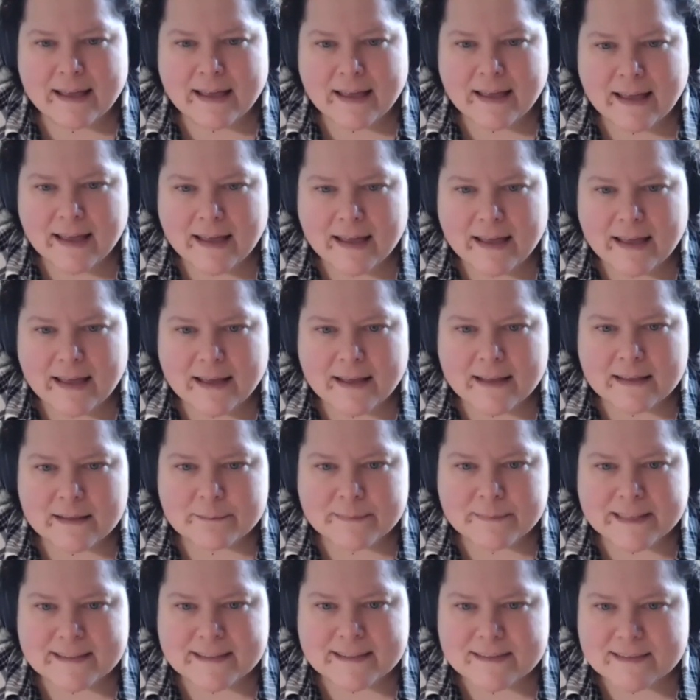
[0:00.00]
uh, let
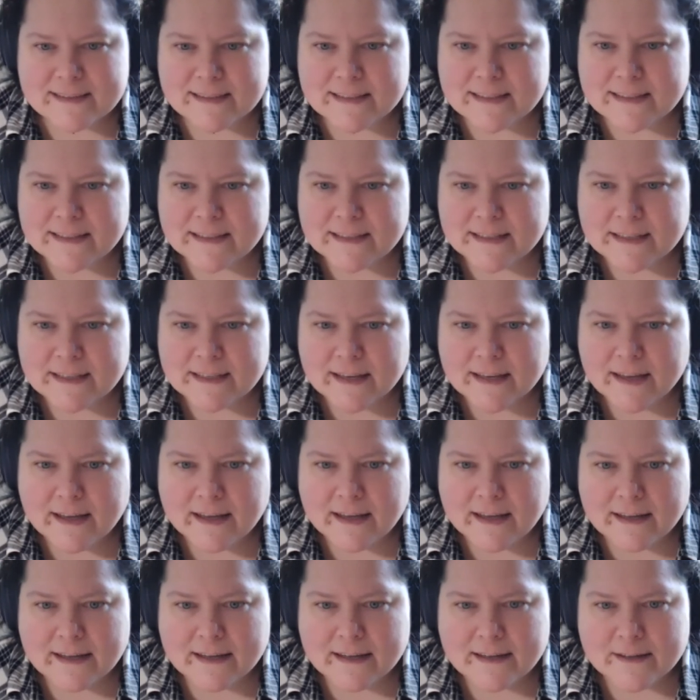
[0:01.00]
me see.
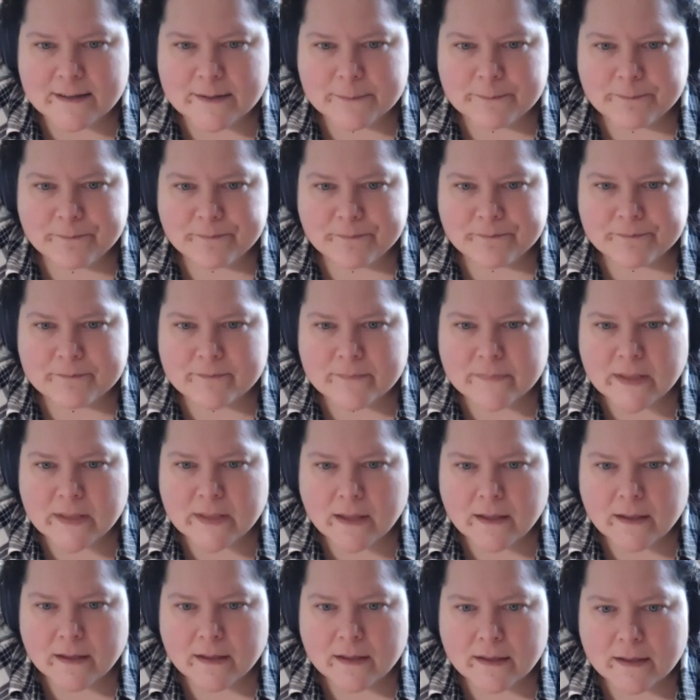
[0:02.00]
Um,
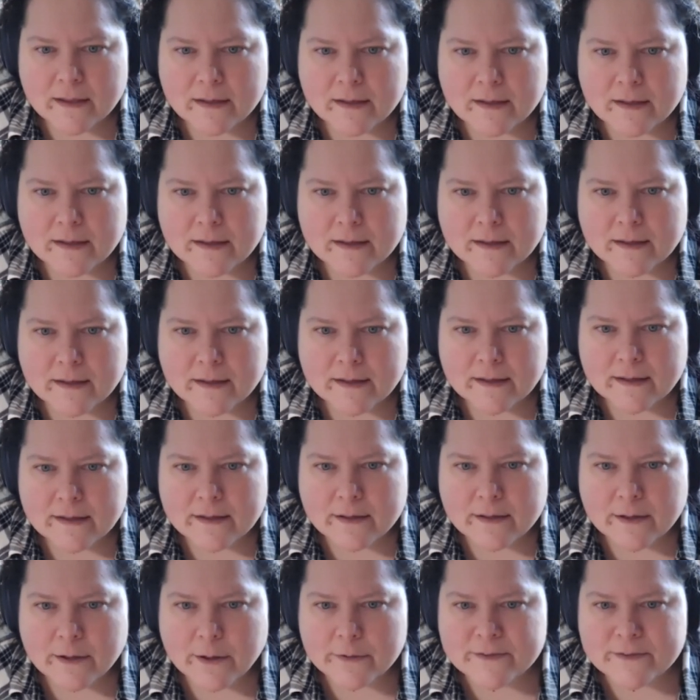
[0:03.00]

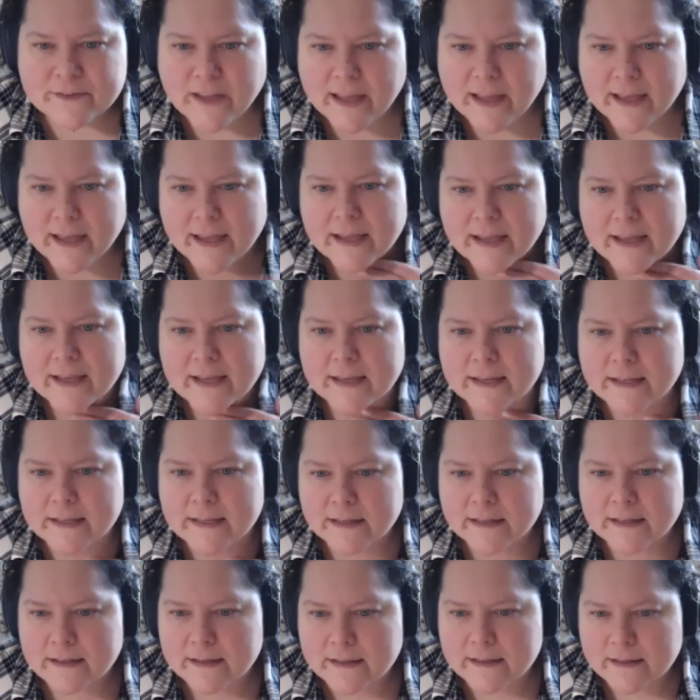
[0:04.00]

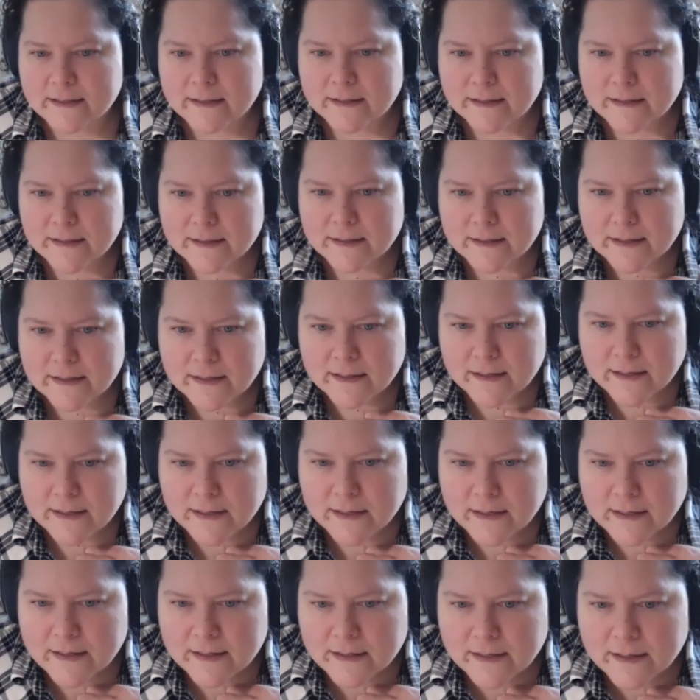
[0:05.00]
Jose,
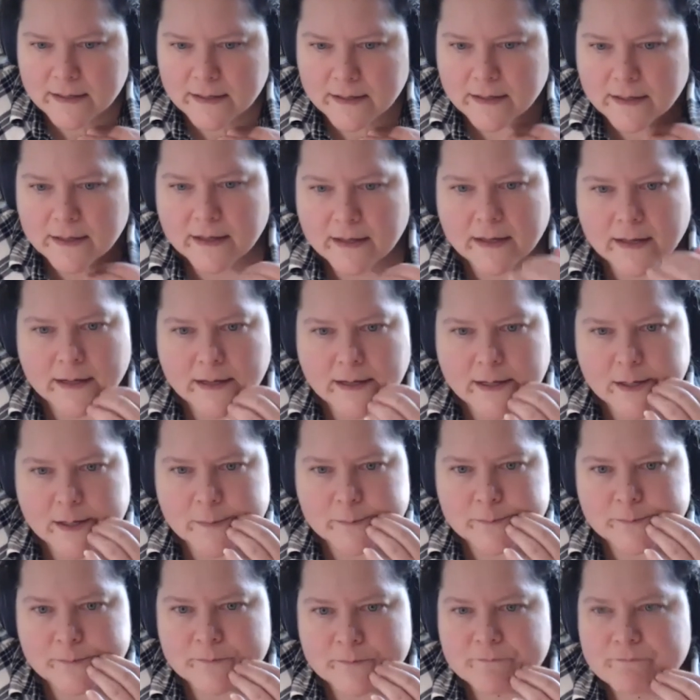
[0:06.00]

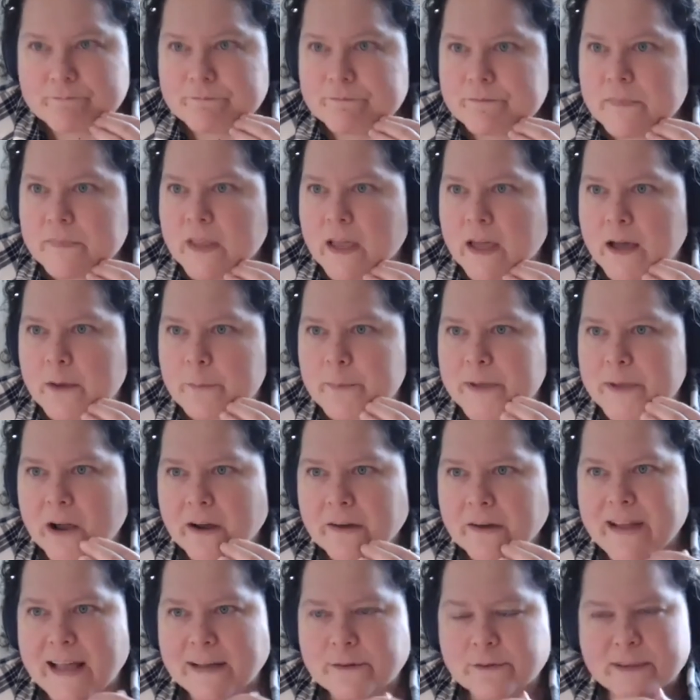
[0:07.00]
um, uh, we
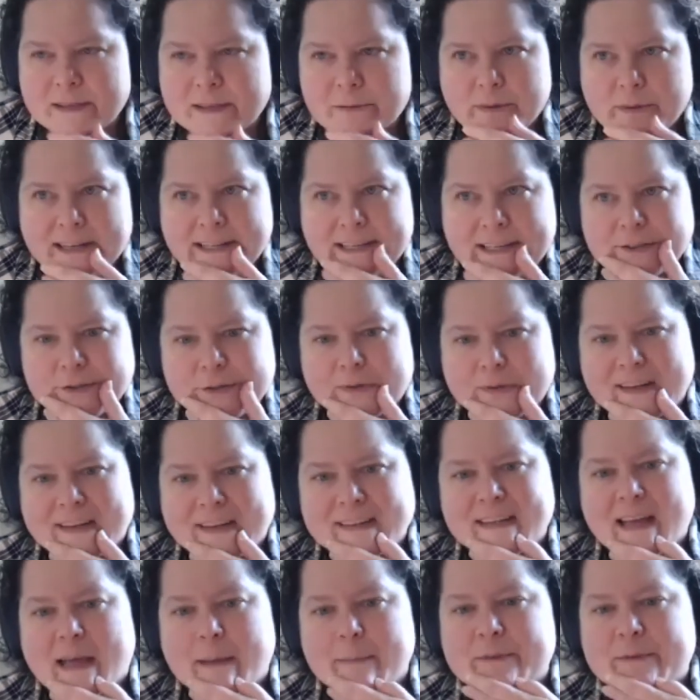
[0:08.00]
are actually running short on
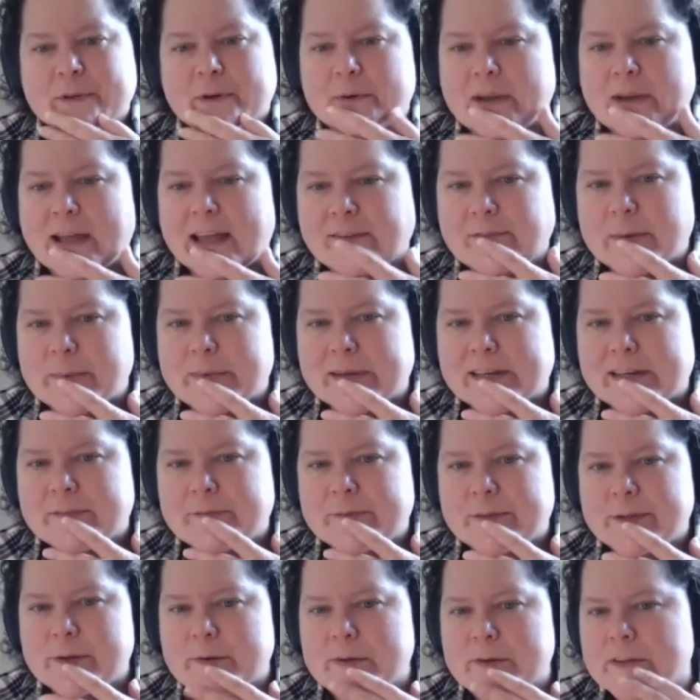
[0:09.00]
time. So everyone,
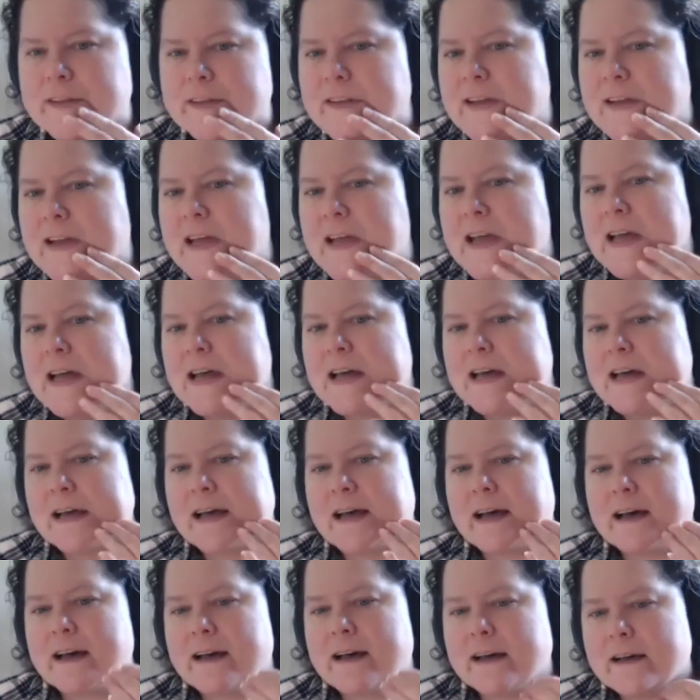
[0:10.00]
if you could,
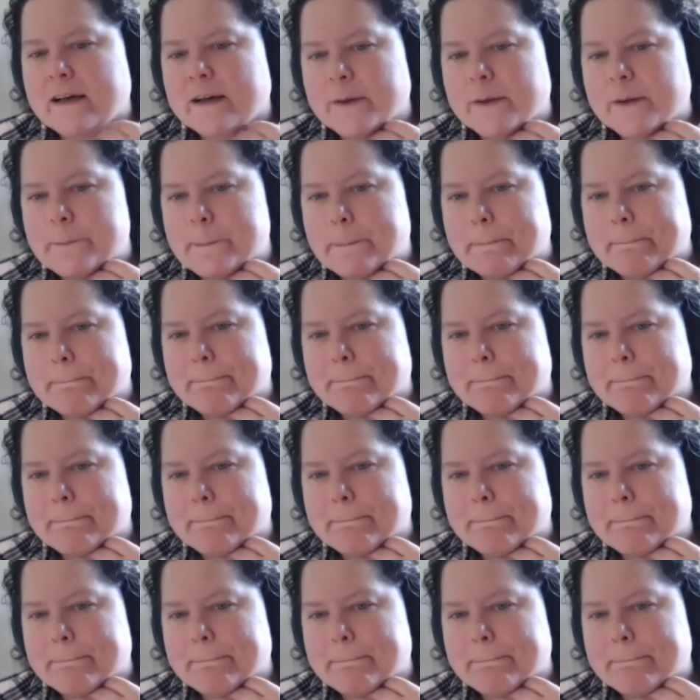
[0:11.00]
um,